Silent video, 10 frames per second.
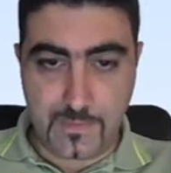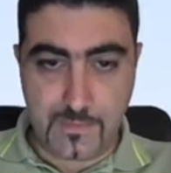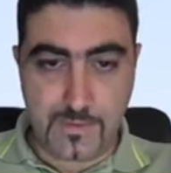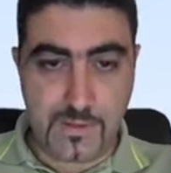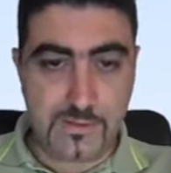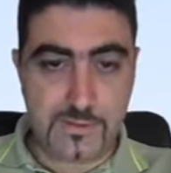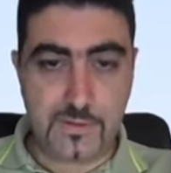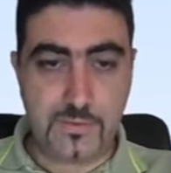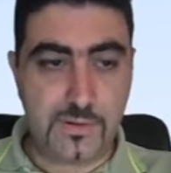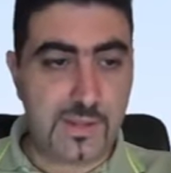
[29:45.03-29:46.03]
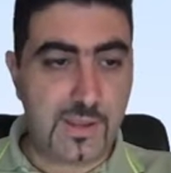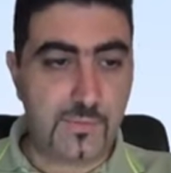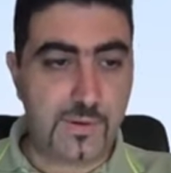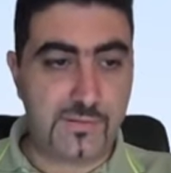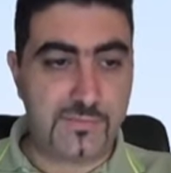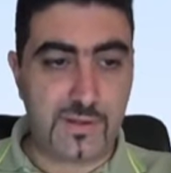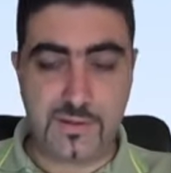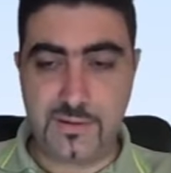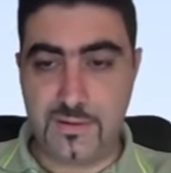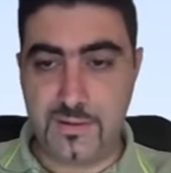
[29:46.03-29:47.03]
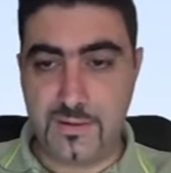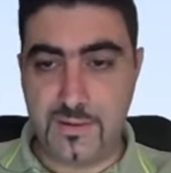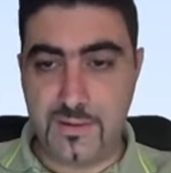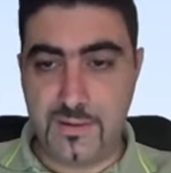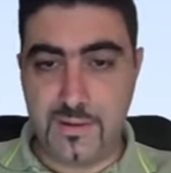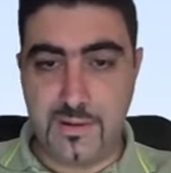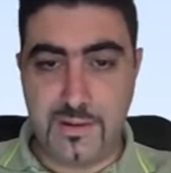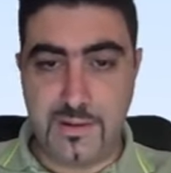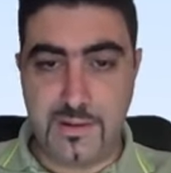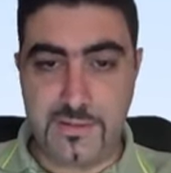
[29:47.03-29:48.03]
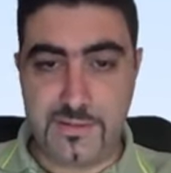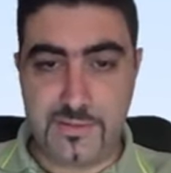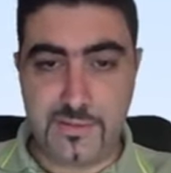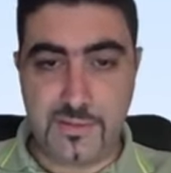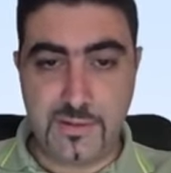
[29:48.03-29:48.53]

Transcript: Okay, so now what I've done is